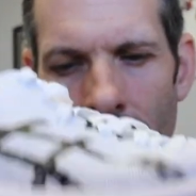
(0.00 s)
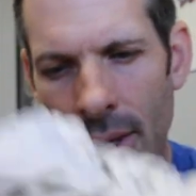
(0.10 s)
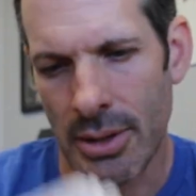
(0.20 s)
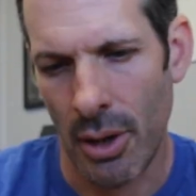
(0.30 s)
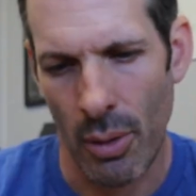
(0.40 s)

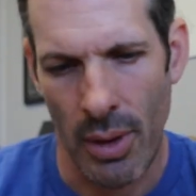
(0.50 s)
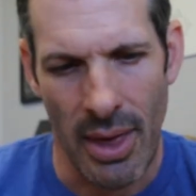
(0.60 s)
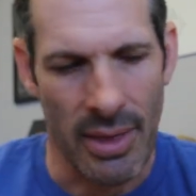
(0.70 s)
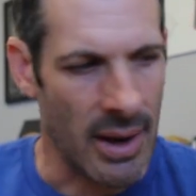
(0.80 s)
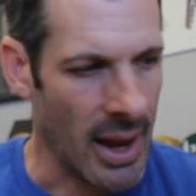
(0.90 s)
So
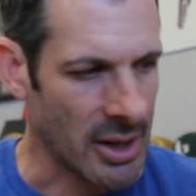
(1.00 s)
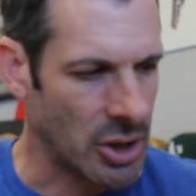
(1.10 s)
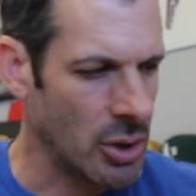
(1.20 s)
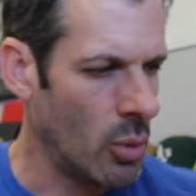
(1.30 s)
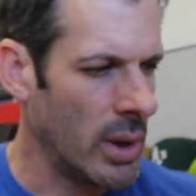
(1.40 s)
the next
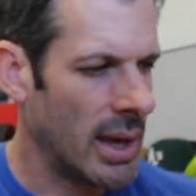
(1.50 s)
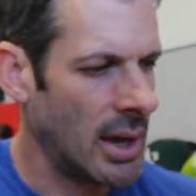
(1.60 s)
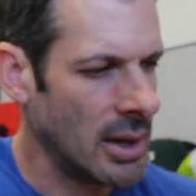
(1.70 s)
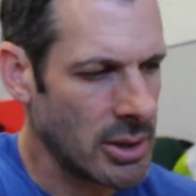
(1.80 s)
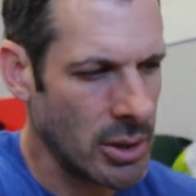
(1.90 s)
shoe we get
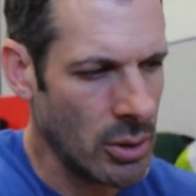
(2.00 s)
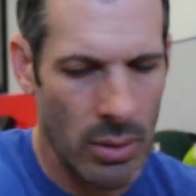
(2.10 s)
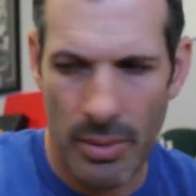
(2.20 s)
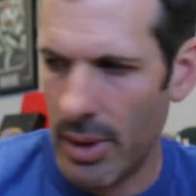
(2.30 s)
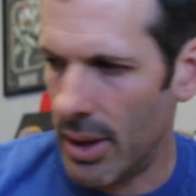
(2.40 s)

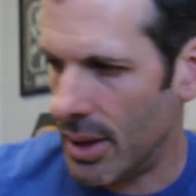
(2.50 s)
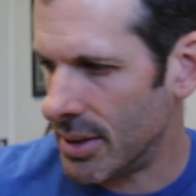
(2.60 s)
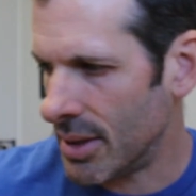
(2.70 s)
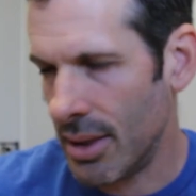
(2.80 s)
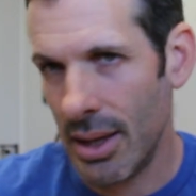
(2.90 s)
into
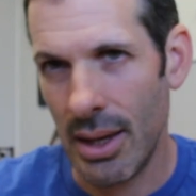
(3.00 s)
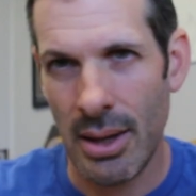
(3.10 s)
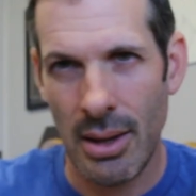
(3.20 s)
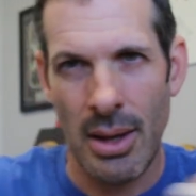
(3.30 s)
is the